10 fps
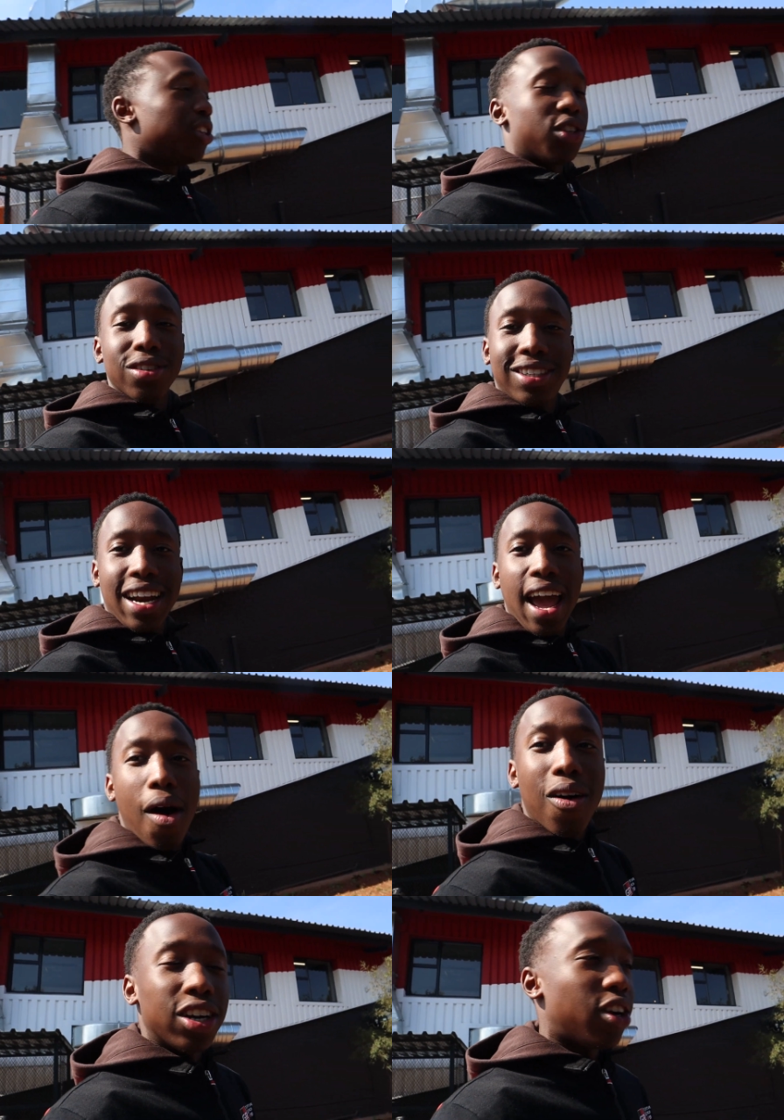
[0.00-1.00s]
So today
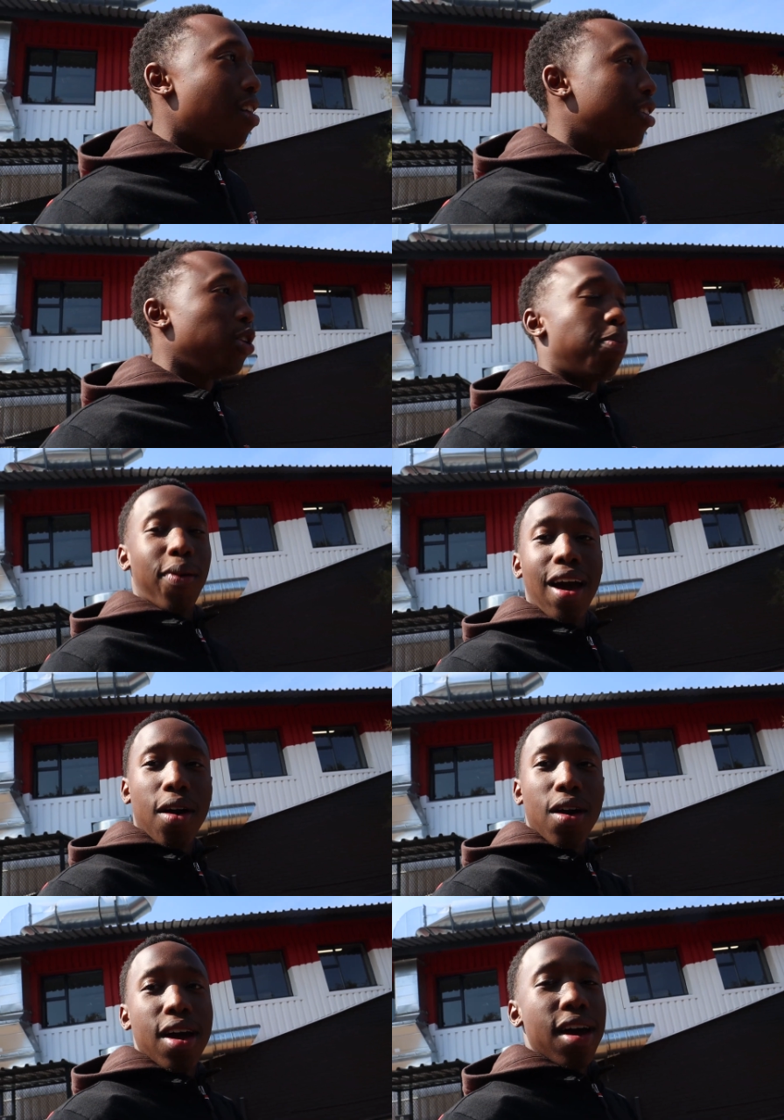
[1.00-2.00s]
I want to drive the Supra,
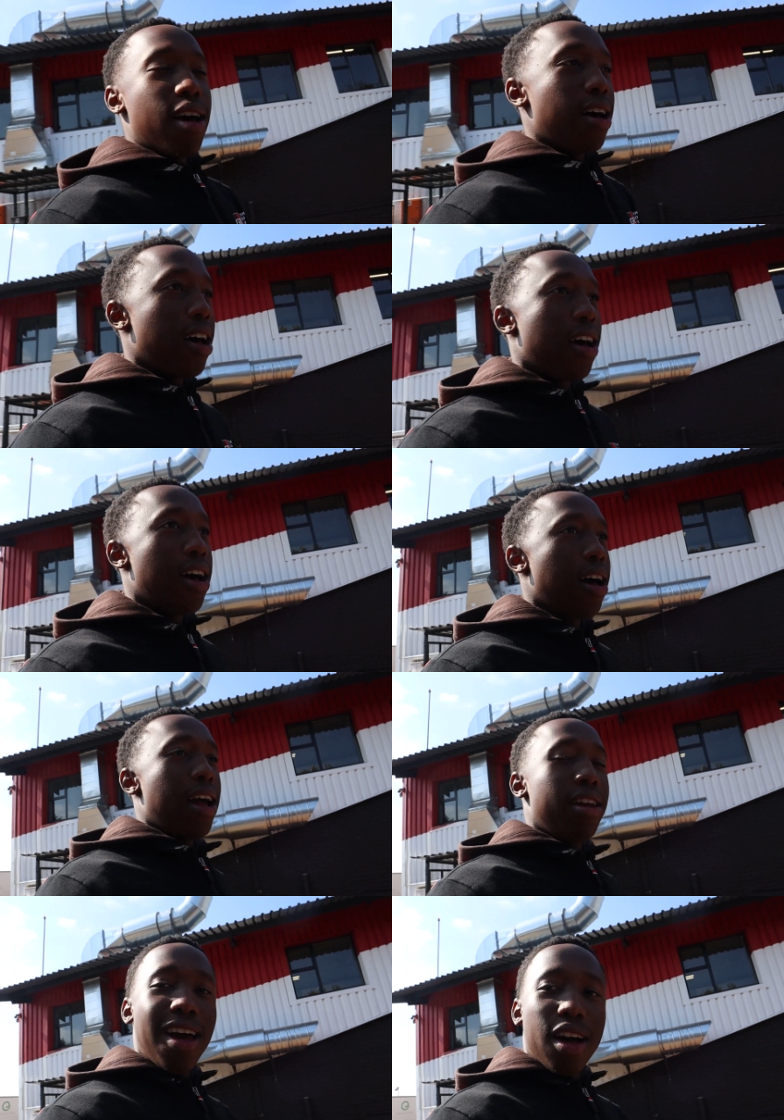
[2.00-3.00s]
uh,
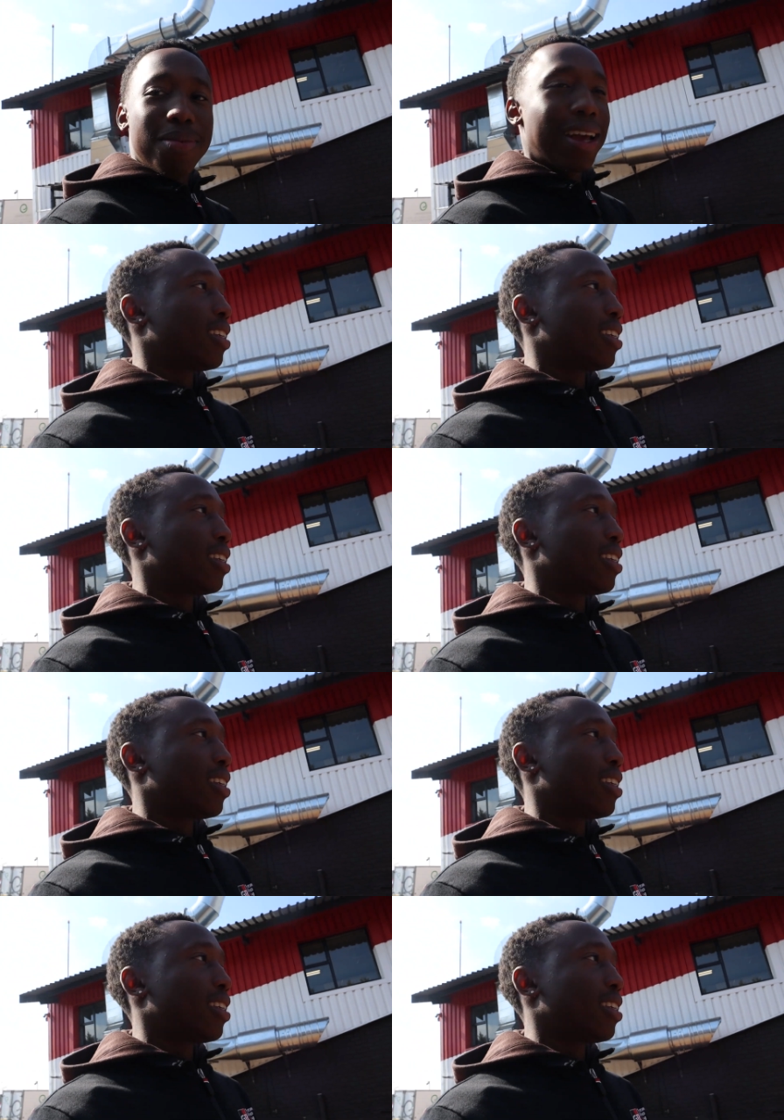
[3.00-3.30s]
and yeah, it'll be